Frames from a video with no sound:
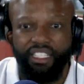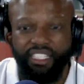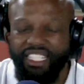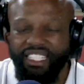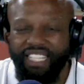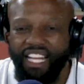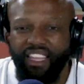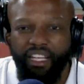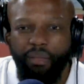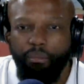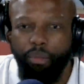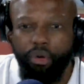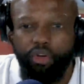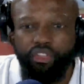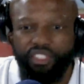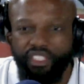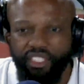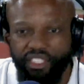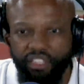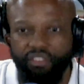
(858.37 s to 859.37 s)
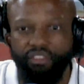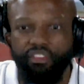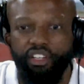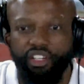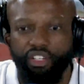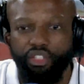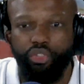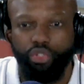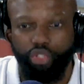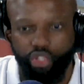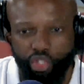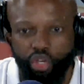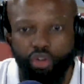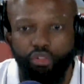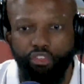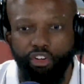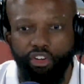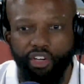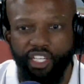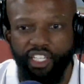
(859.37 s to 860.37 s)
there's nothing positive to
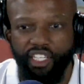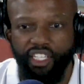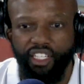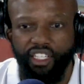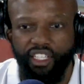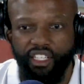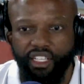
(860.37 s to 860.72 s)
show for it.